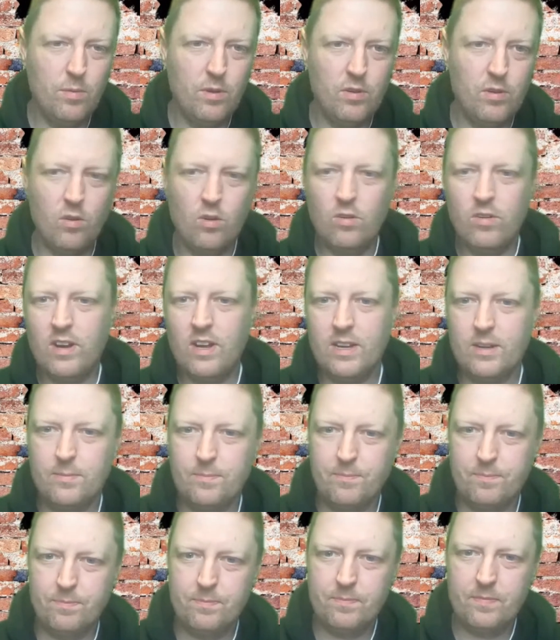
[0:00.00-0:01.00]
you're all right.
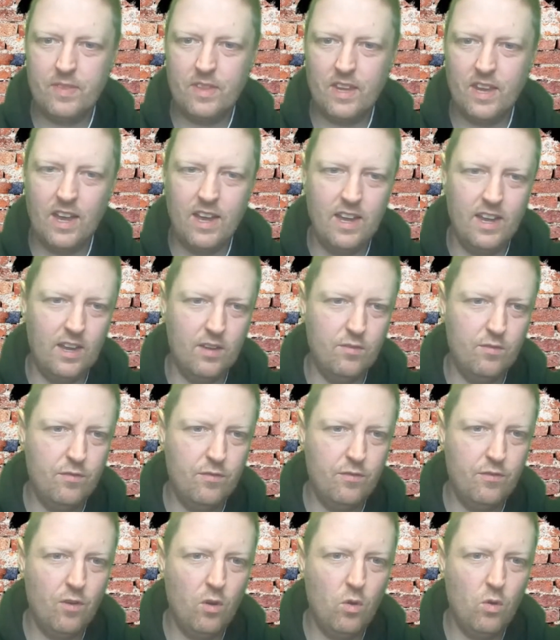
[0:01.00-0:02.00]
And
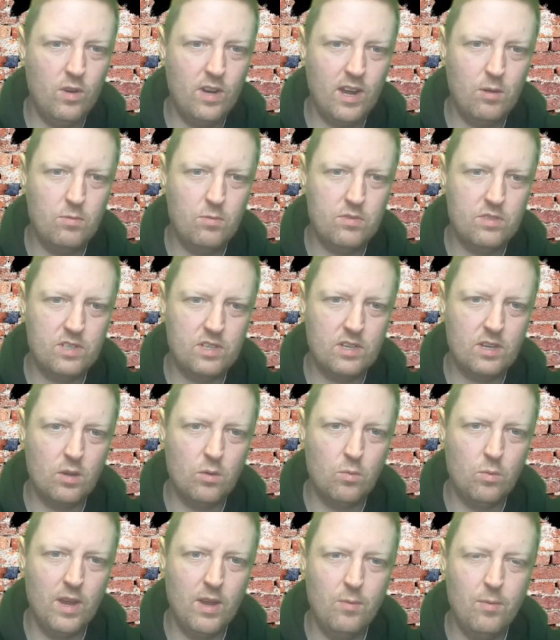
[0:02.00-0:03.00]
4-0
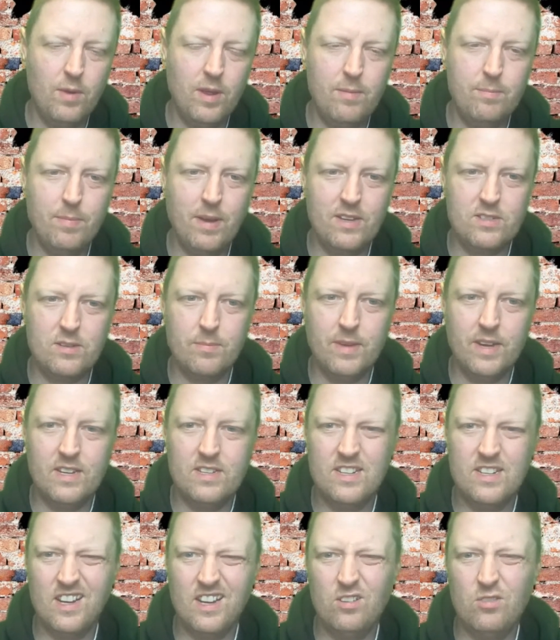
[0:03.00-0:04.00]
away win, Bazza, mate.
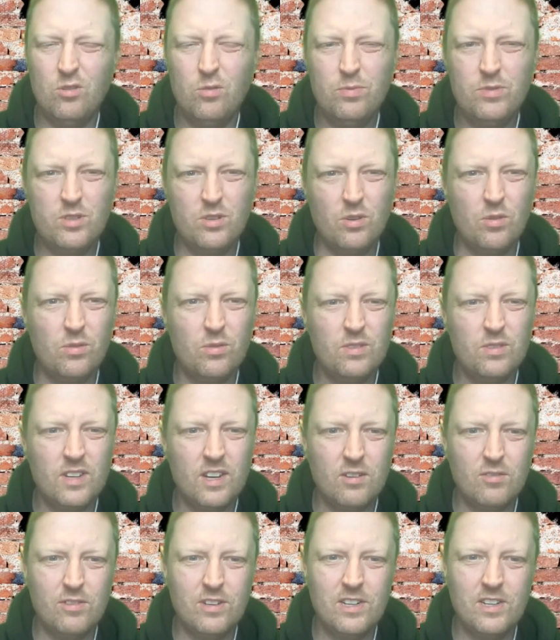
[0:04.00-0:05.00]
I hope so. I
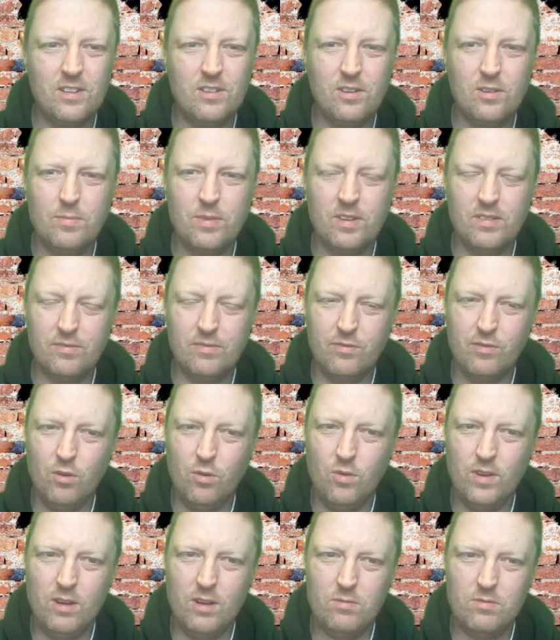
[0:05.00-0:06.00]
really do. But
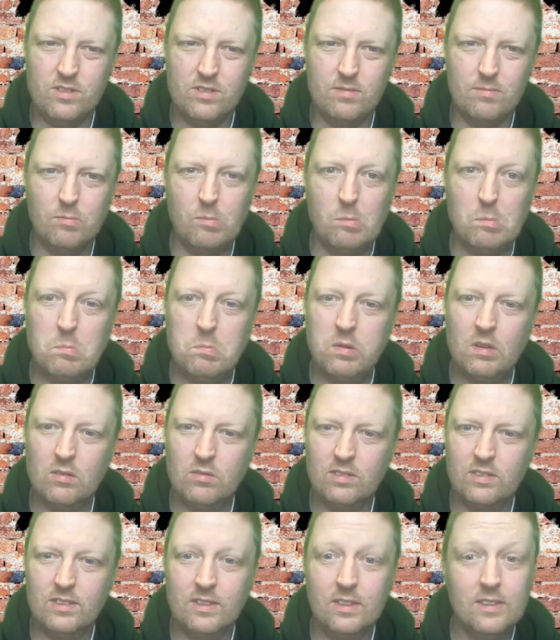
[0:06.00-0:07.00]
4-0,
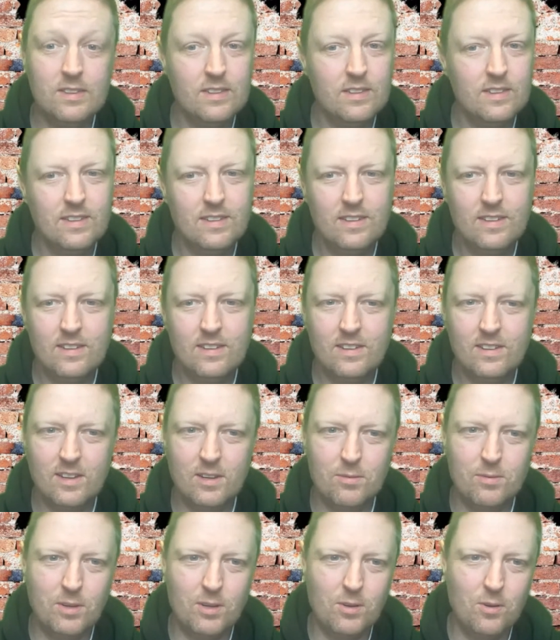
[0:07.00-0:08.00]
there
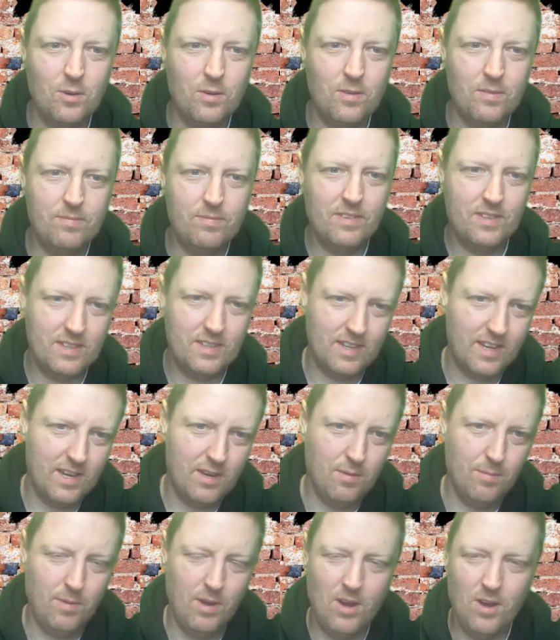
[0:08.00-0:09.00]
we go. Hey
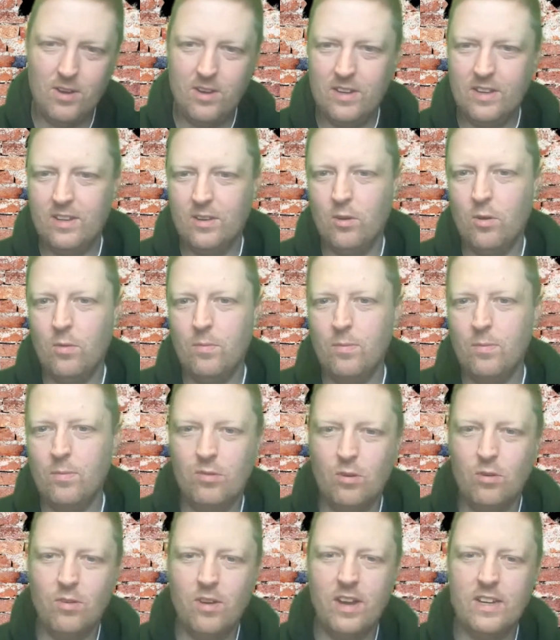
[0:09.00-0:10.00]
up, Mark. Hope you're
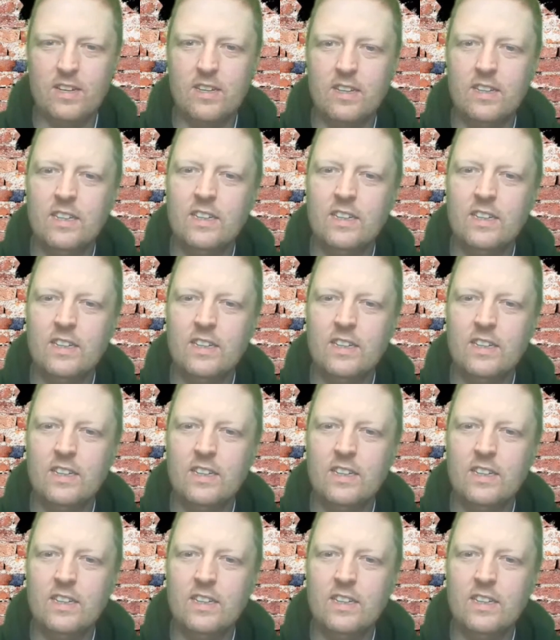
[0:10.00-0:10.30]
all right.